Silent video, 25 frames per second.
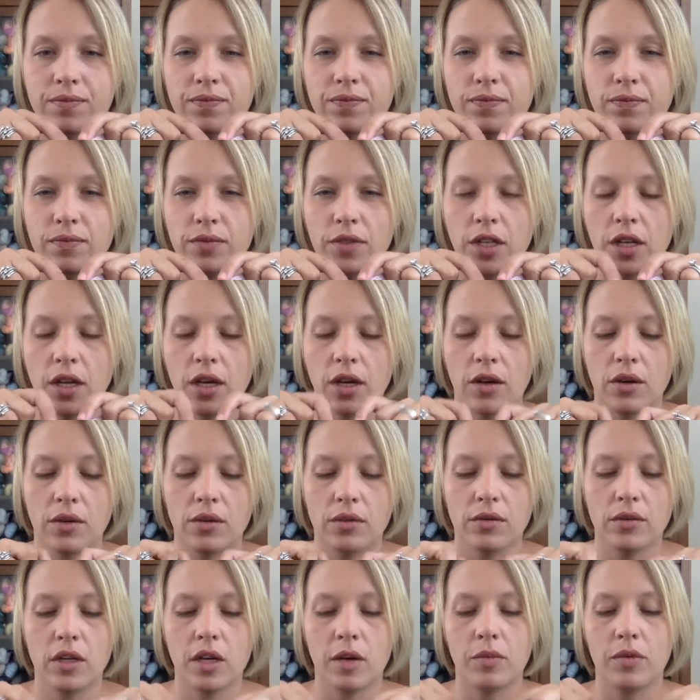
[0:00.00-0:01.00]
you know,
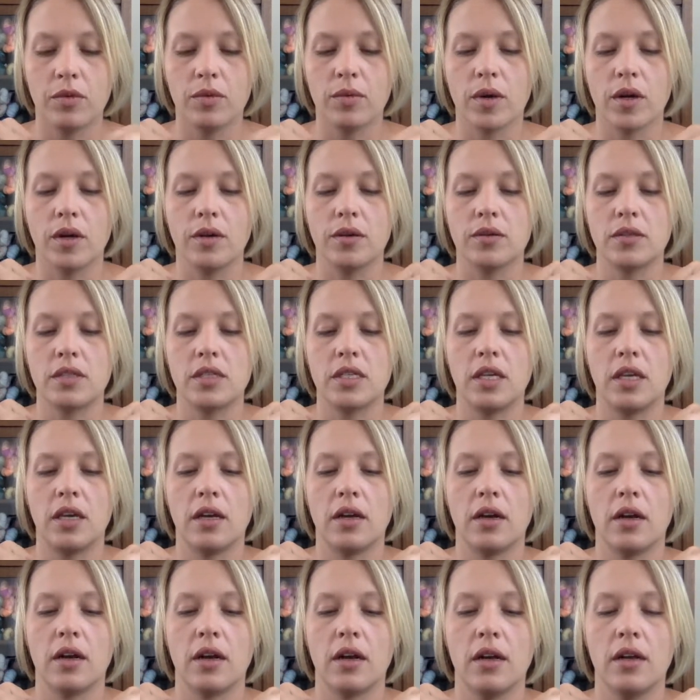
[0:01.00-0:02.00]
a couple rows
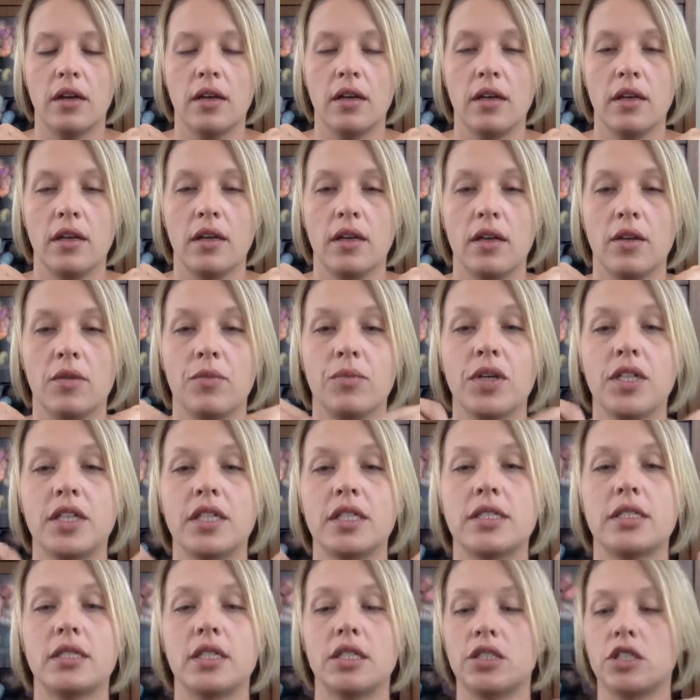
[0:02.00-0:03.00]
here, put the
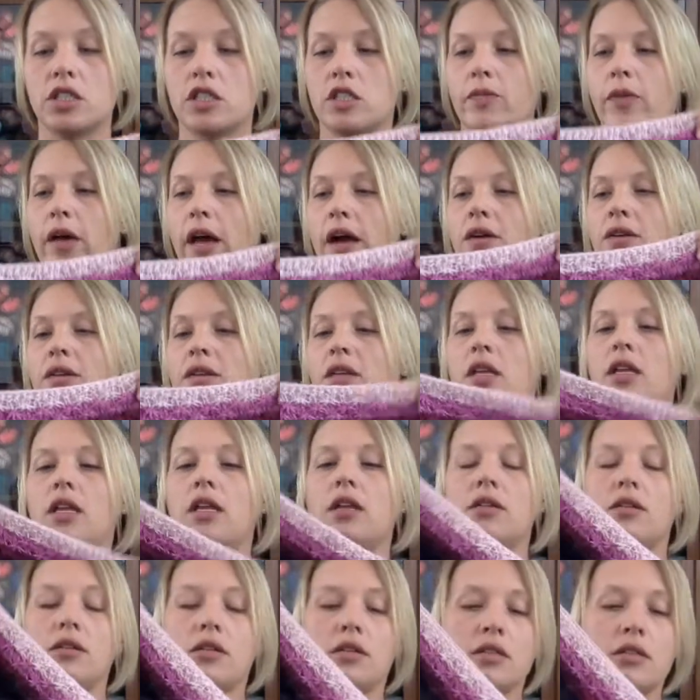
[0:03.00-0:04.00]
stitches back on the
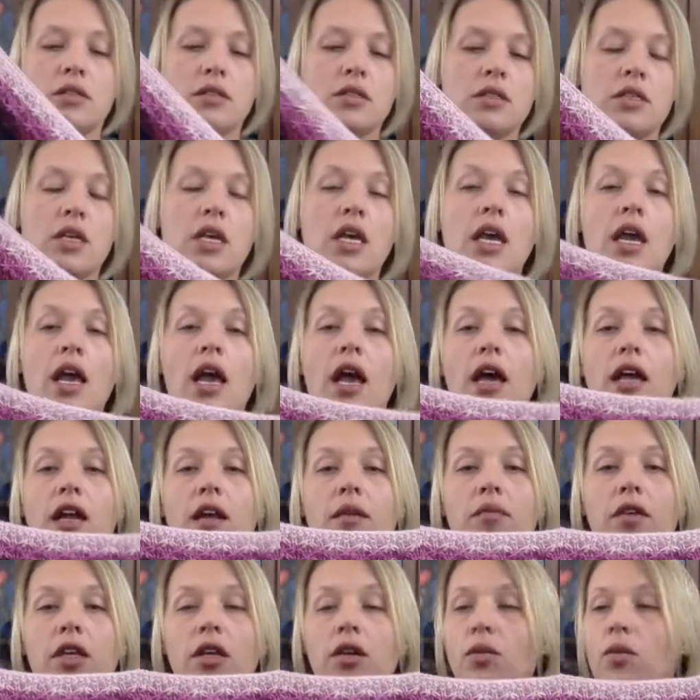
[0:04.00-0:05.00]
needles, and
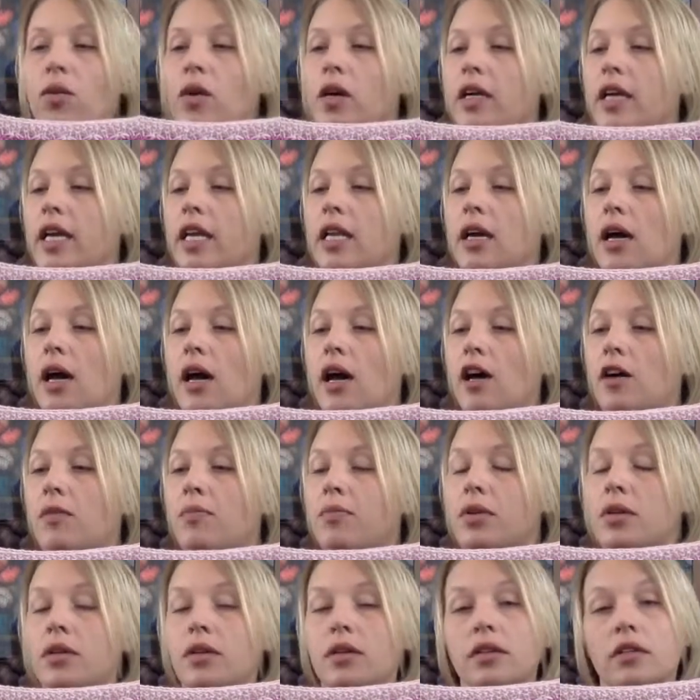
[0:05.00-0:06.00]
I'm going to work it up
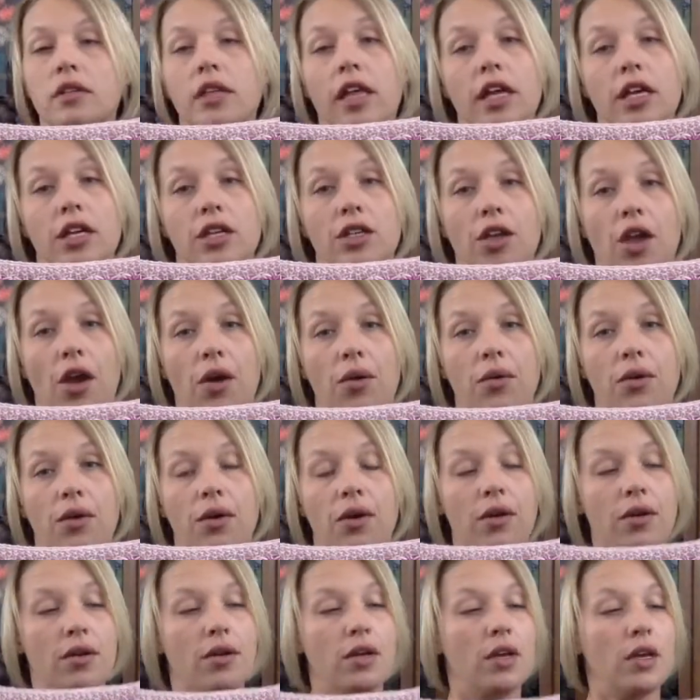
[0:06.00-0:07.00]
like a
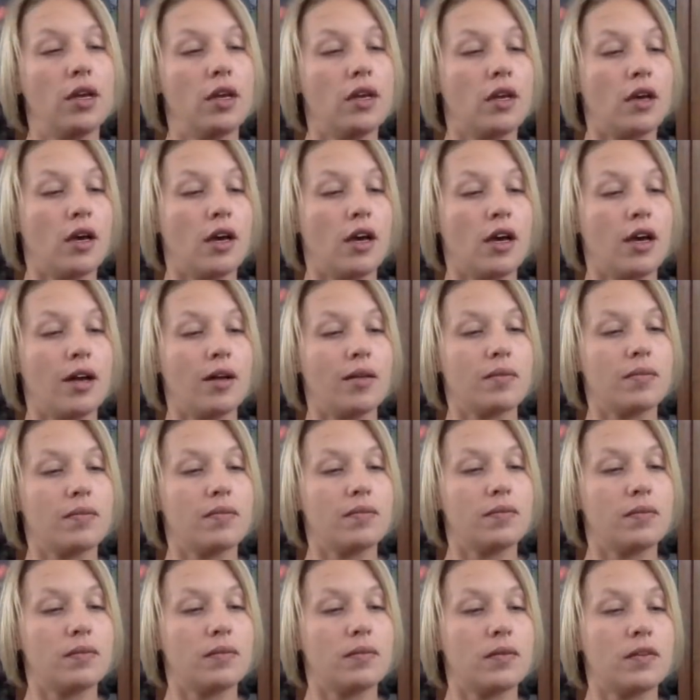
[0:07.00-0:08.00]
yoke.
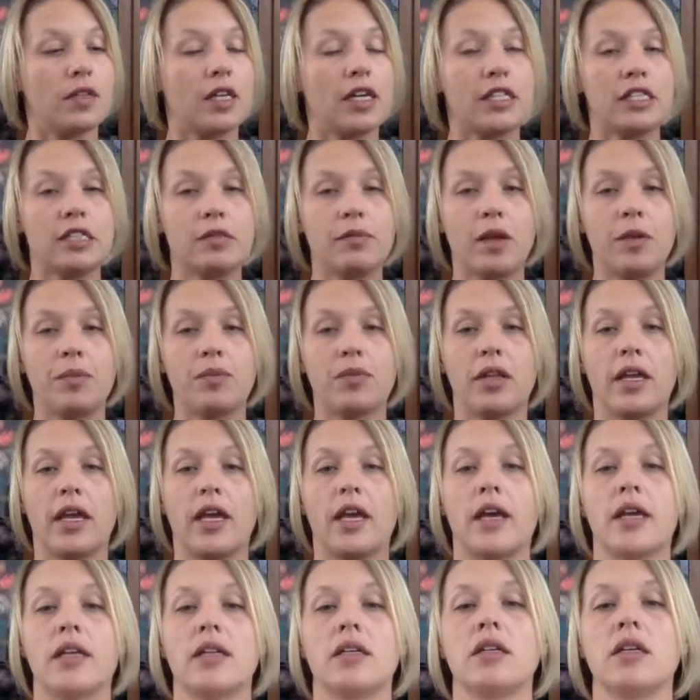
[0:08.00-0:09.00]
That's my
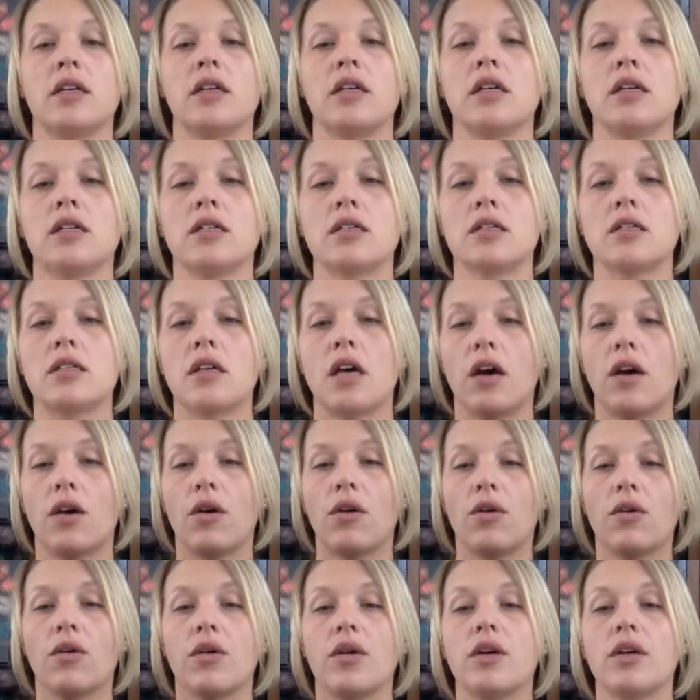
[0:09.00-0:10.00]
plan.
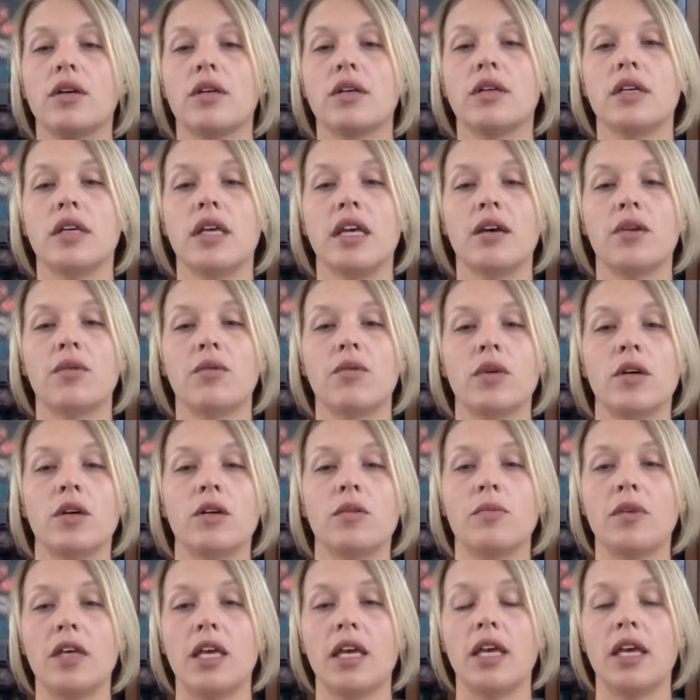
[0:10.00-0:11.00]
So it will
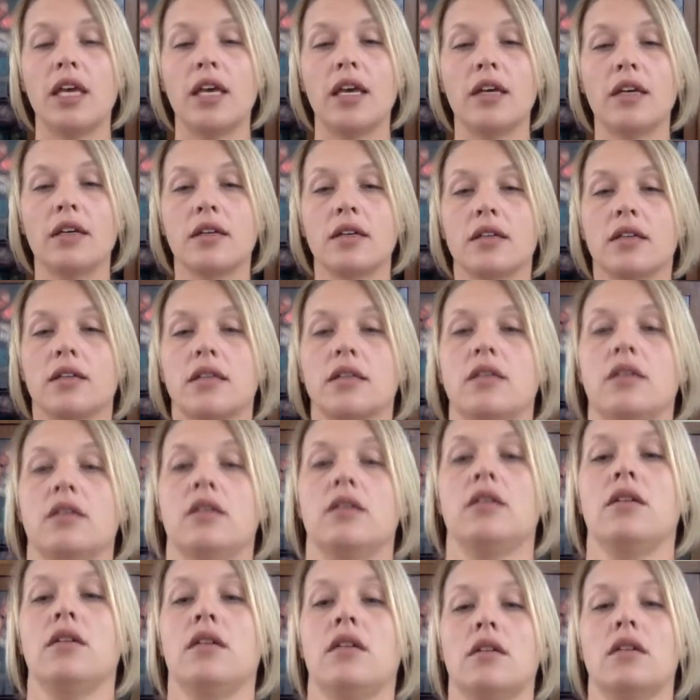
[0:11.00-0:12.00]
be,
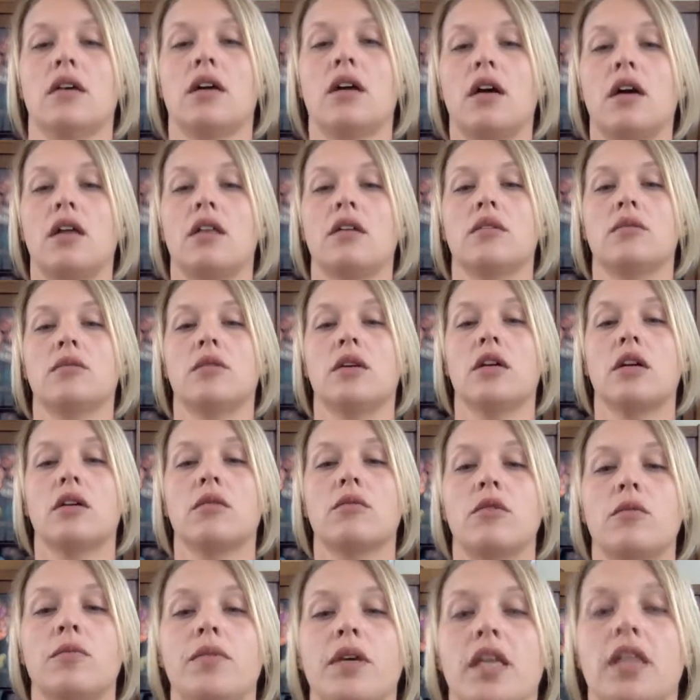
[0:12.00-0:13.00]
the color work
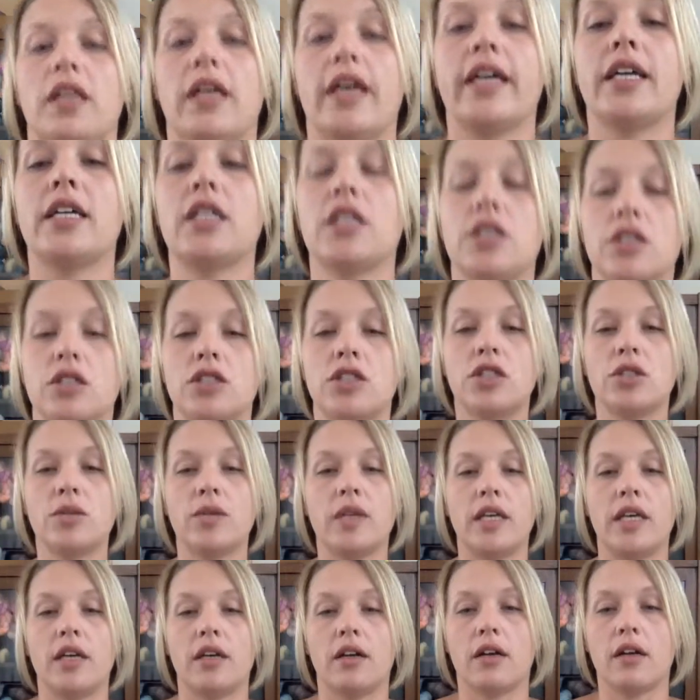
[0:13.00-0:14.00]
will be like to
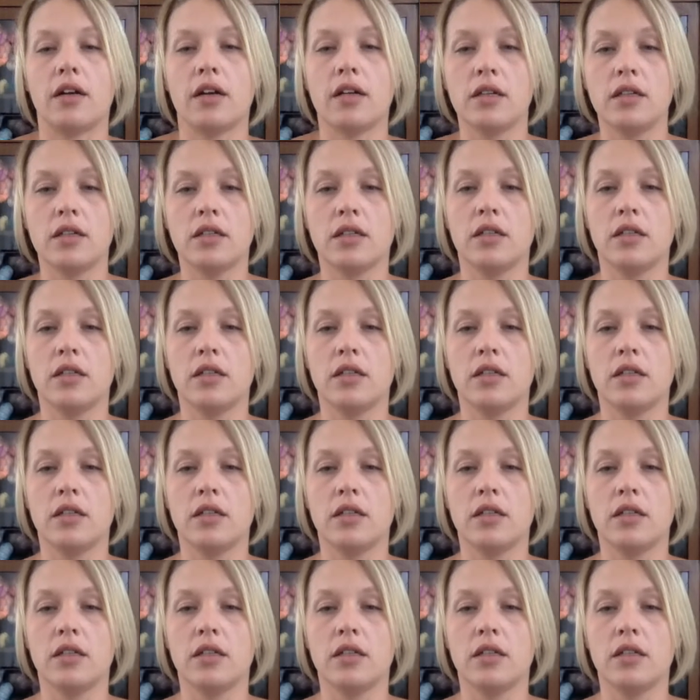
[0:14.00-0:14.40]
here,